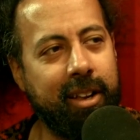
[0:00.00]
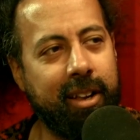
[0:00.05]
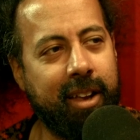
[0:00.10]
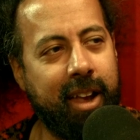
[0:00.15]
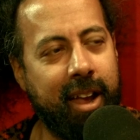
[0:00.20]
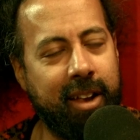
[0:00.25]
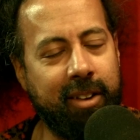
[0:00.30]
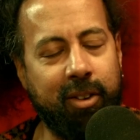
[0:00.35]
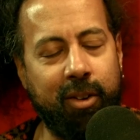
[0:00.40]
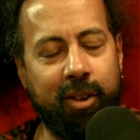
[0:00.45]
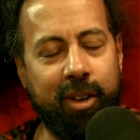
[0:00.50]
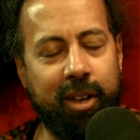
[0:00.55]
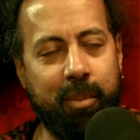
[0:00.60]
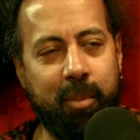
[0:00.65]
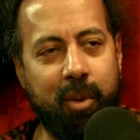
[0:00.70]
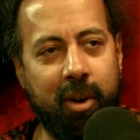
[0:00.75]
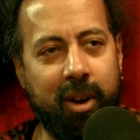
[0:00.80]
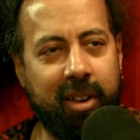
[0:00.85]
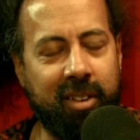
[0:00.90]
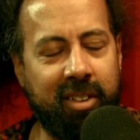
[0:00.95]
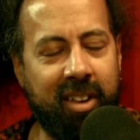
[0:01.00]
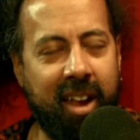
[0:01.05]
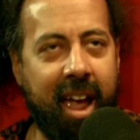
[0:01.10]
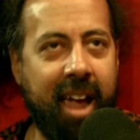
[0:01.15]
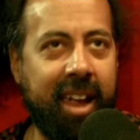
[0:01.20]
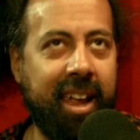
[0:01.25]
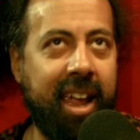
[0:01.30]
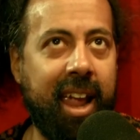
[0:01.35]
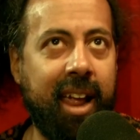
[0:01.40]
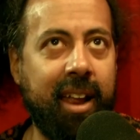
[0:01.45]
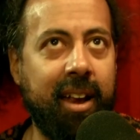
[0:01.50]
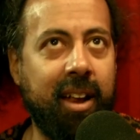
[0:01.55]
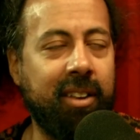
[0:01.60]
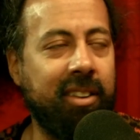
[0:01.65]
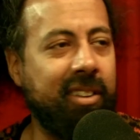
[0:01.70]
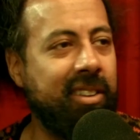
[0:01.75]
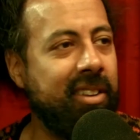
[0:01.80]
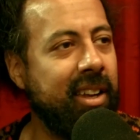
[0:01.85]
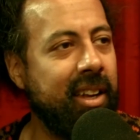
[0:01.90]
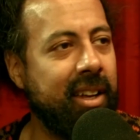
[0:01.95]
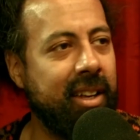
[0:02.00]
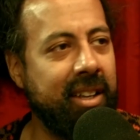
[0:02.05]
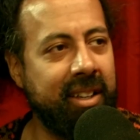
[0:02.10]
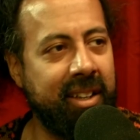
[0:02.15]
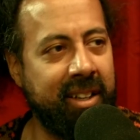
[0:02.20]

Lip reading: I can't do it anymore because I can't unsee it.